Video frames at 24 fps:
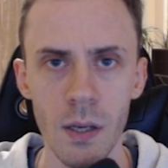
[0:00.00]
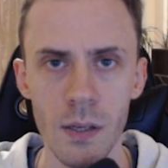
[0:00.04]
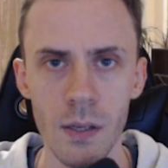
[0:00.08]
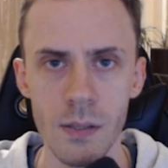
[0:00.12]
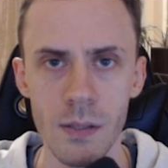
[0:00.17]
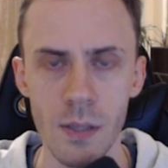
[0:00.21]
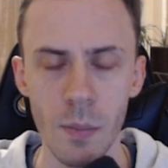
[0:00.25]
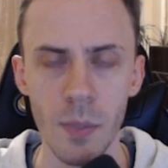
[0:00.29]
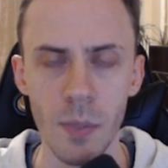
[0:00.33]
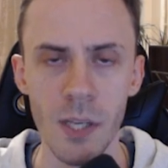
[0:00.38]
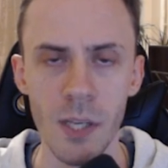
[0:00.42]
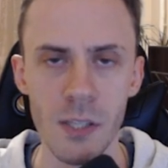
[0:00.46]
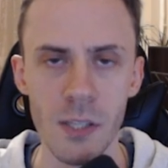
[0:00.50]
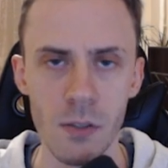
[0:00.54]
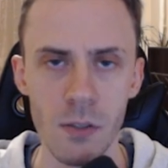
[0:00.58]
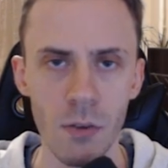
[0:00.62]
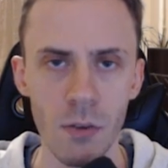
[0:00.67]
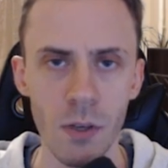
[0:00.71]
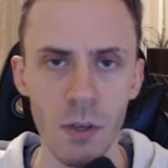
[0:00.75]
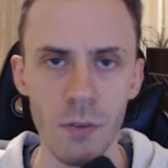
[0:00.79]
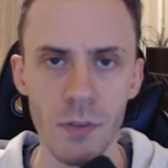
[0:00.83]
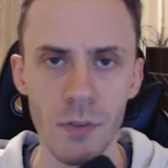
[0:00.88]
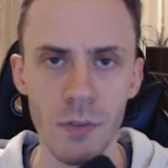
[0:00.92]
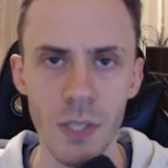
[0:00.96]
What's up guys,
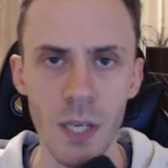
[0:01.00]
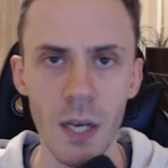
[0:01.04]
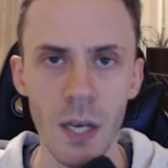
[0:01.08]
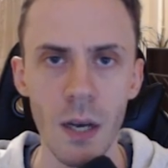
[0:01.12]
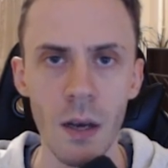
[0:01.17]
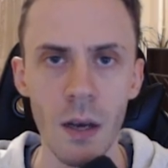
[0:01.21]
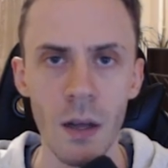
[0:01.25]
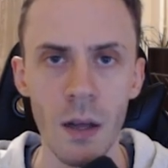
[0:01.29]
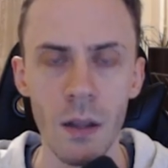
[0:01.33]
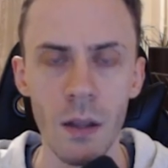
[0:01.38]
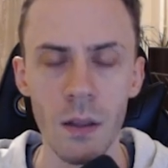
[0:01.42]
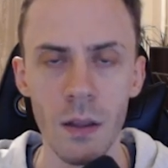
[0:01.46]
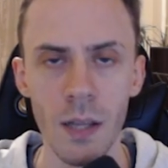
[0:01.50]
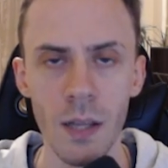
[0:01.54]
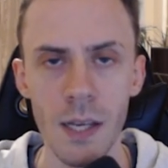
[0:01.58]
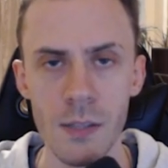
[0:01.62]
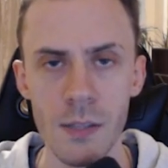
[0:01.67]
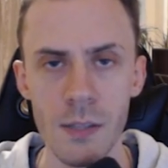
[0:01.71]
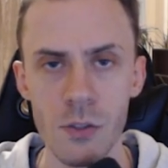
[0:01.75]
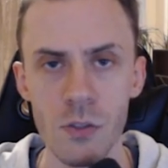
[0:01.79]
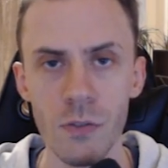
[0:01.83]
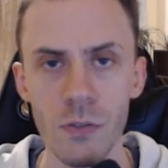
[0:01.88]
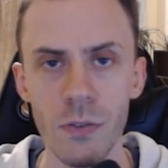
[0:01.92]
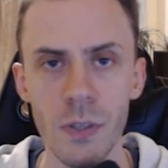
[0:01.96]
over here.
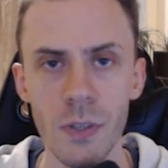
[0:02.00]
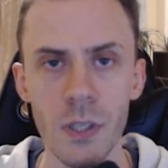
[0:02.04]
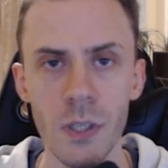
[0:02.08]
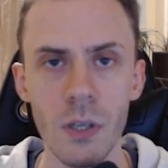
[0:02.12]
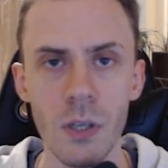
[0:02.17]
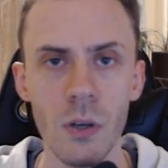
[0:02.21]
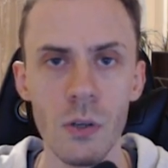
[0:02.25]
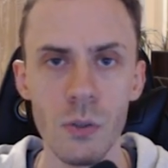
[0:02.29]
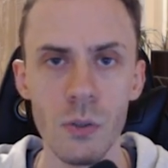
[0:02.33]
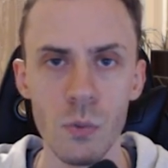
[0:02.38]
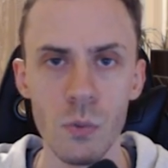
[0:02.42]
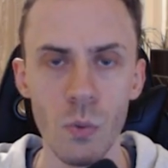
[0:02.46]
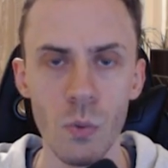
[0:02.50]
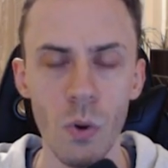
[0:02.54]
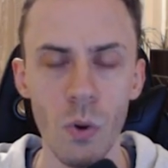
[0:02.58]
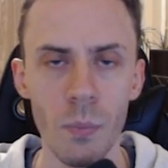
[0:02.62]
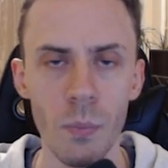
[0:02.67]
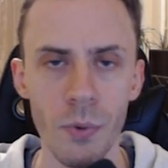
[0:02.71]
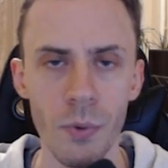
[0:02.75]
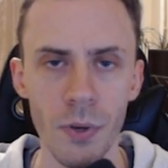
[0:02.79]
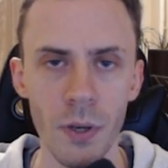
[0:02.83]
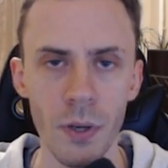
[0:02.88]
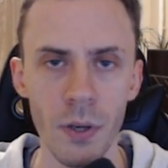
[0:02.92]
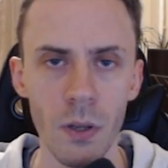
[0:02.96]
Last two videos were
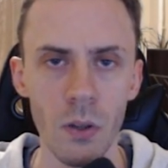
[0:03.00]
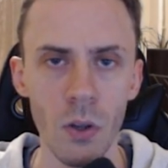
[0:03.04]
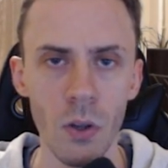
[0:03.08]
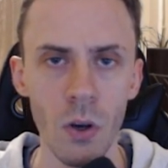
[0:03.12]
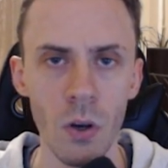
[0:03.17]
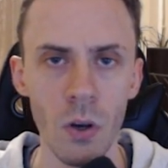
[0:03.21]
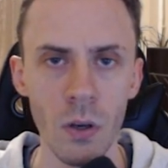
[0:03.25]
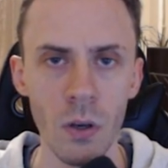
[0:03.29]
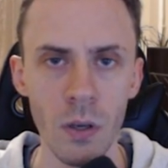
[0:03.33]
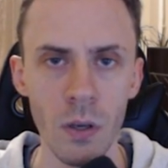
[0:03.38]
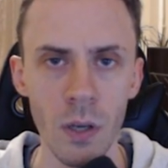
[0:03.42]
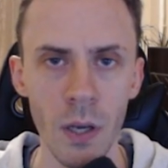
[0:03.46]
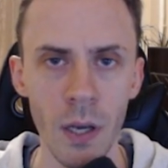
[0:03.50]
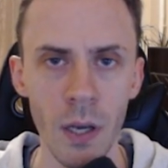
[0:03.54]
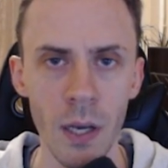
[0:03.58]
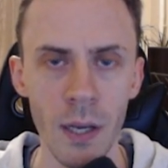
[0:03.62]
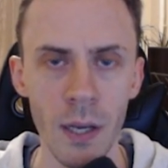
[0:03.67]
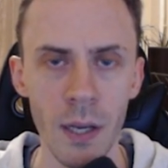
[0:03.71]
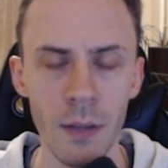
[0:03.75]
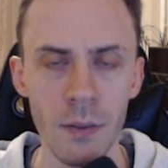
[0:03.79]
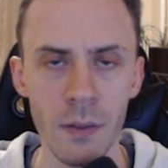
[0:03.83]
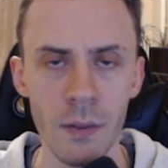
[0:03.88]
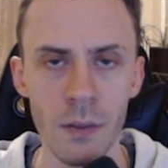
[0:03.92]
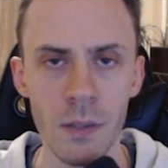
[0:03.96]
pretty long,
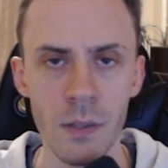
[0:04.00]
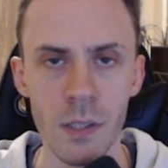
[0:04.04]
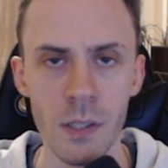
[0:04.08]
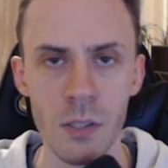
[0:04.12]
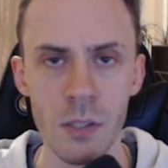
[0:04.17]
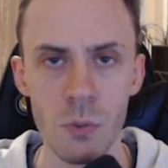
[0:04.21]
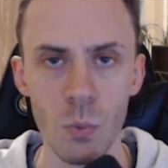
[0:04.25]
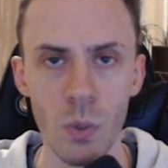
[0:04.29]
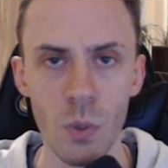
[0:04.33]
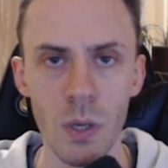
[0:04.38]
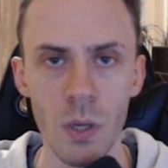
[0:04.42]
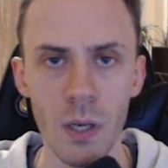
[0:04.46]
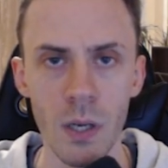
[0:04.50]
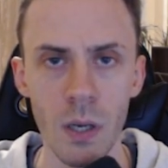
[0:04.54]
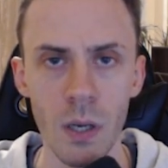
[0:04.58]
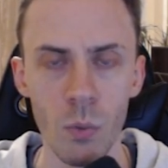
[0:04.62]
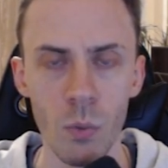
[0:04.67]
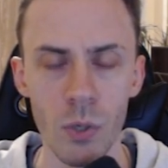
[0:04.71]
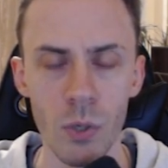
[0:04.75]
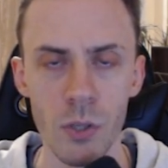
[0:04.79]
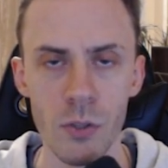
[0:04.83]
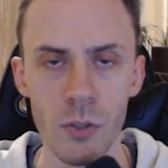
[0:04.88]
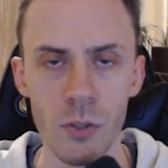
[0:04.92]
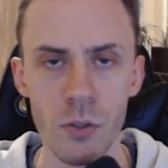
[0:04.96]
and in this one I
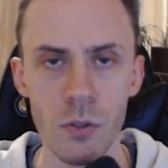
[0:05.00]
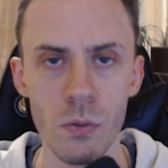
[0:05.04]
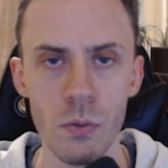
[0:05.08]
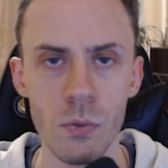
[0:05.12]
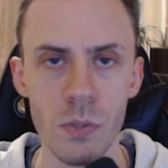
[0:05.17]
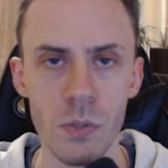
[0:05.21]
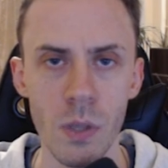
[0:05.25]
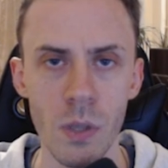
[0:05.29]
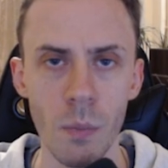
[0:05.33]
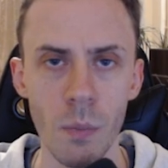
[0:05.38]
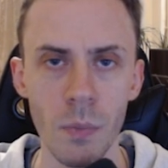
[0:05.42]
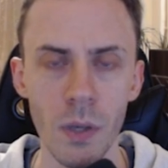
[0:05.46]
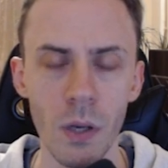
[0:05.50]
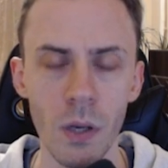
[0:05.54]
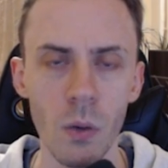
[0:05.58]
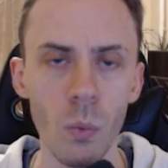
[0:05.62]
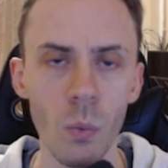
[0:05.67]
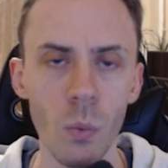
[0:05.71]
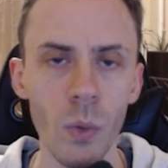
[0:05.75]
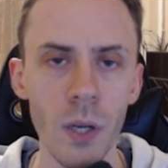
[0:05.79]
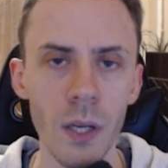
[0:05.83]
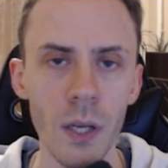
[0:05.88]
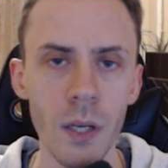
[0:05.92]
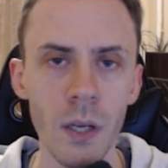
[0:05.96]
wanted to do something
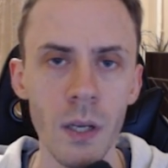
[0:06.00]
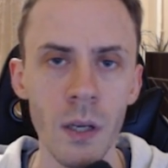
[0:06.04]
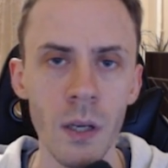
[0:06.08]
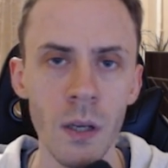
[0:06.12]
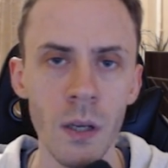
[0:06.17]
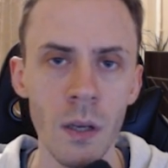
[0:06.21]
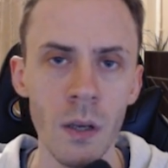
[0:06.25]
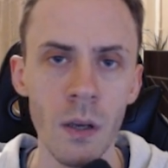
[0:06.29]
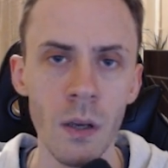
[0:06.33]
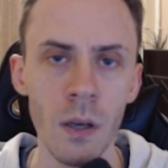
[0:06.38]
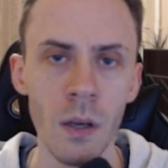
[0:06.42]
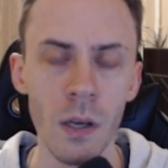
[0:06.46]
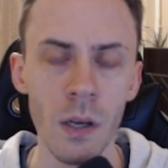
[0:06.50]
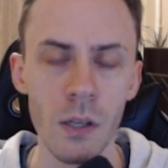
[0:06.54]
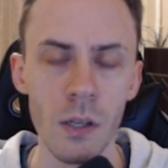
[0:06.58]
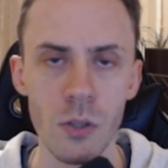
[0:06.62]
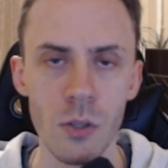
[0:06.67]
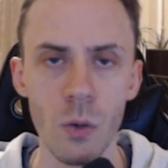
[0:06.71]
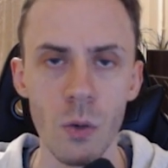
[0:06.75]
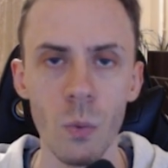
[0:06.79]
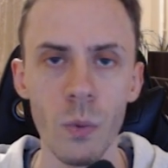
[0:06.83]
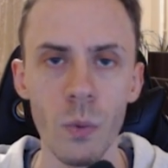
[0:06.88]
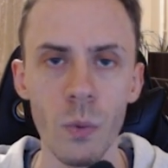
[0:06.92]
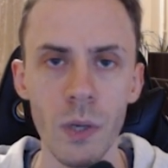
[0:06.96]
quick, and
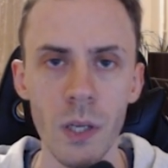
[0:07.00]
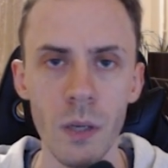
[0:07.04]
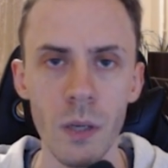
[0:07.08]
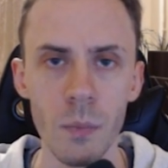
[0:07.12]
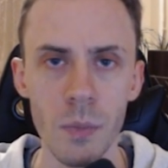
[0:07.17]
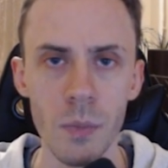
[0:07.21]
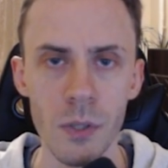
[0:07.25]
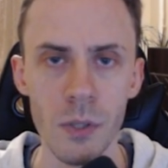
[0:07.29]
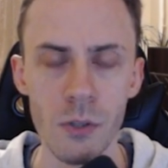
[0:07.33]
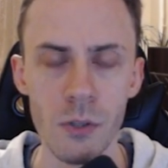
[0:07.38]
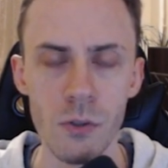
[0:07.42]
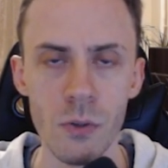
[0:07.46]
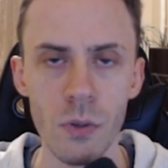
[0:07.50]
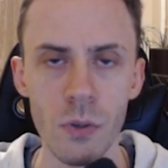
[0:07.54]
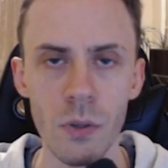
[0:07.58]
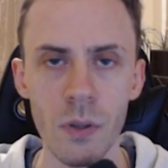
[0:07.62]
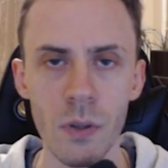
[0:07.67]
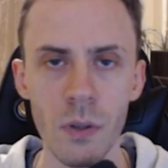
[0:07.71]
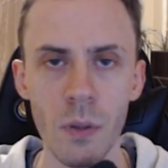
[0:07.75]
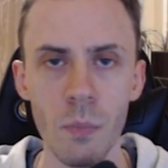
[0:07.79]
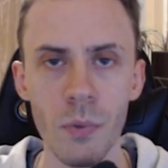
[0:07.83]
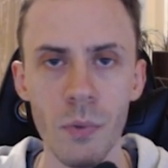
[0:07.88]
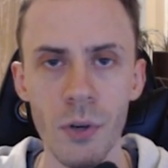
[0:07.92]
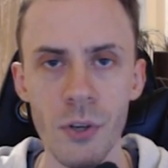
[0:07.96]
so we're going to be
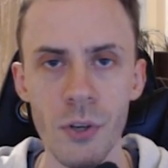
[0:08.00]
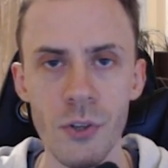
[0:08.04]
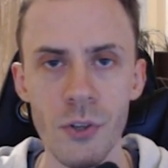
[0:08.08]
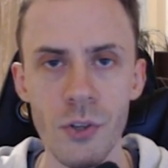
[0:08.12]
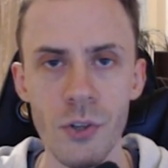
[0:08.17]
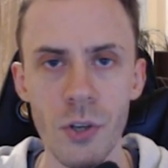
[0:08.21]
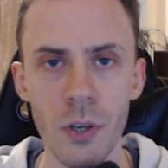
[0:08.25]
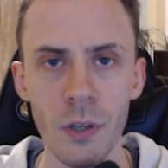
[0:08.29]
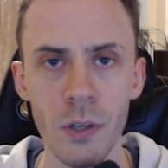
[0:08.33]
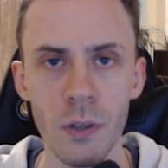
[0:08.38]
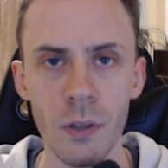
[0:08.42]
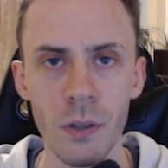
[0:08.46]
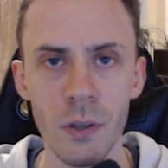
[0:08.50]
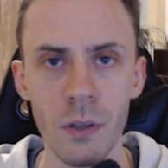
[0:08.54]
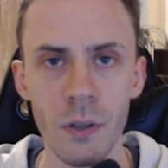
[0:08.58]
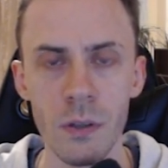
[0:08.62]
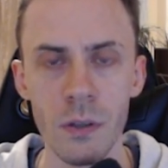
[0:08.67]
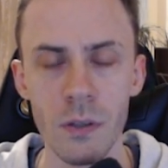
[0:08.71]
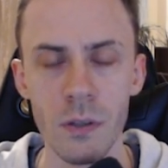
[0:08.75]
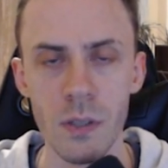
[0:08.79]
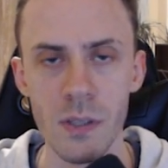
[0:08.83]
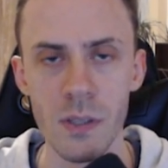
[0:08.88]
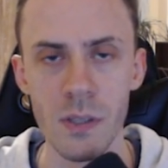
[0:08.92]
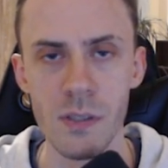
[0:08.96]
doing the bridging
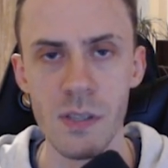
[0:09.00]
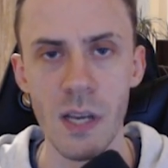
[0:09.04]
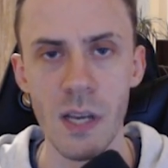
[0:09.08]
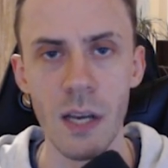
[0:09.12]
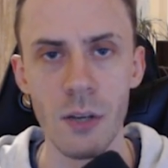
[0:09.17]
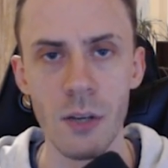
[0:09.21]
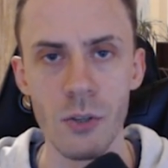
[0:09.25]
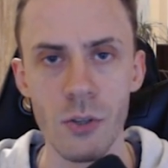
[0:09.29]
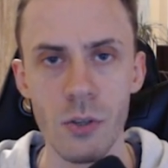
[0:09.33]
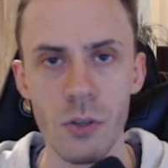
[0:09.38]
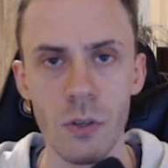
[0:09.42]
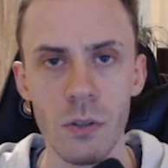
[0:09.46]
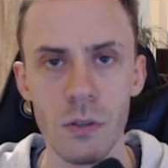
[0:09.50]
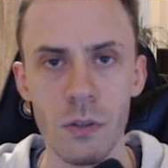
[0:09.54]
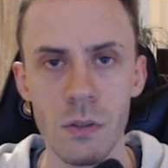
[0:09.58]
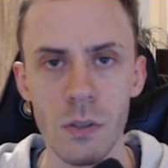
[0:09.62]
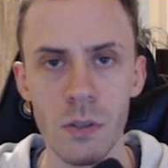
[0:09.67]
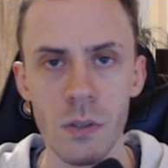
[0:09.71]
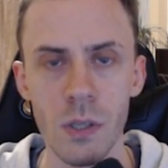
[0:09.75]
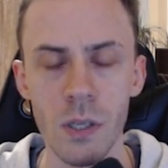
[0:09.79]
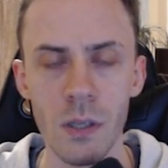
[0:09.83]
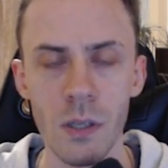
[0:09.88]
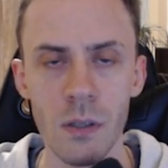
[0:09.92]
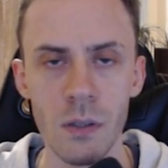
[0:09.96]
transactions
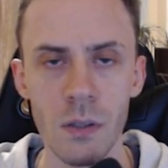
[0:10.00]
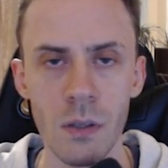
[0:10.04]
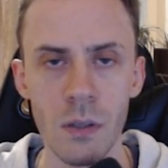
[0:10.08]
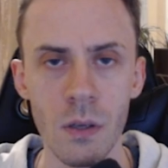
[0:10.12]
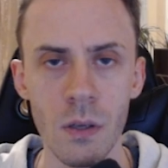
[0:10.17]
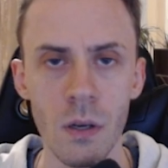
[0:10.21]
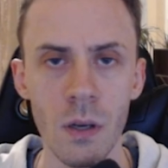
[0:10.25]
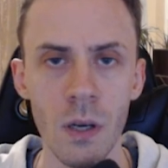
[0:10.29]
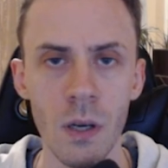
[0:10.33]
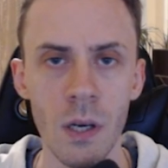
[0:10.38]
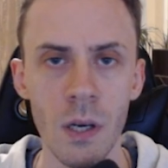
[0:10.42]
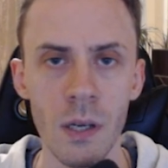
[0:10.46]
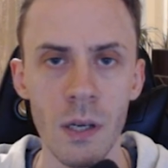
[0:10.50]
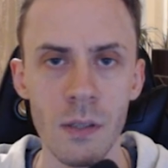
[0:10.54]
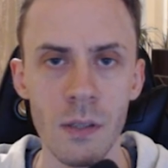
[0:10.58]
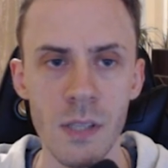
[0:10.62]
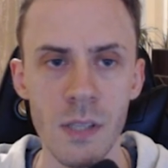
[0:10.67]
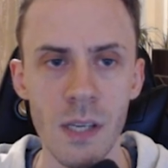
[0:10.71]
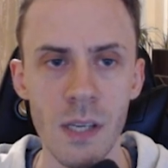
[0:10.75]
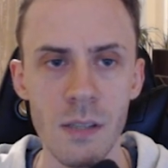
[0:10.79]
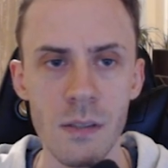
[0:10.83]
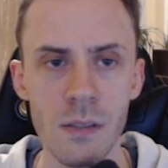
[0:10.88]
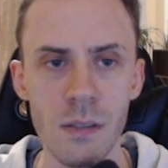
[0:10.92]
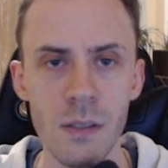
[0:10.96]
in
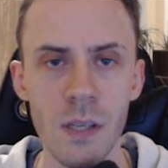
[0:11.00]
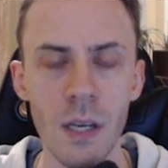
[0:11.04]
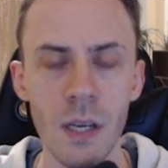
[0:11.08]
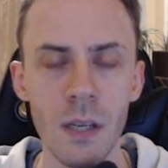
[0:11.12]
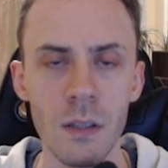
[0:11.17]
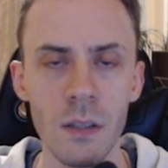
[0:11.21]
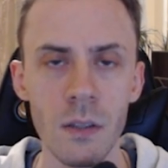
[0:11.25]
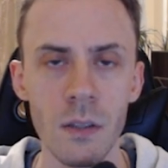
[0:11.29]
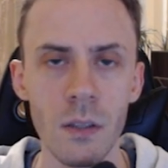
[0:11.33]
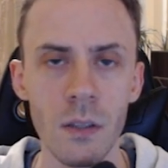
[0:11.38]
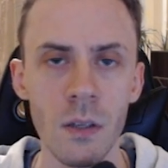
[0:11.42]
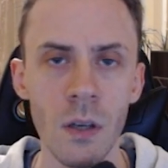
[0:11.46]
Testnet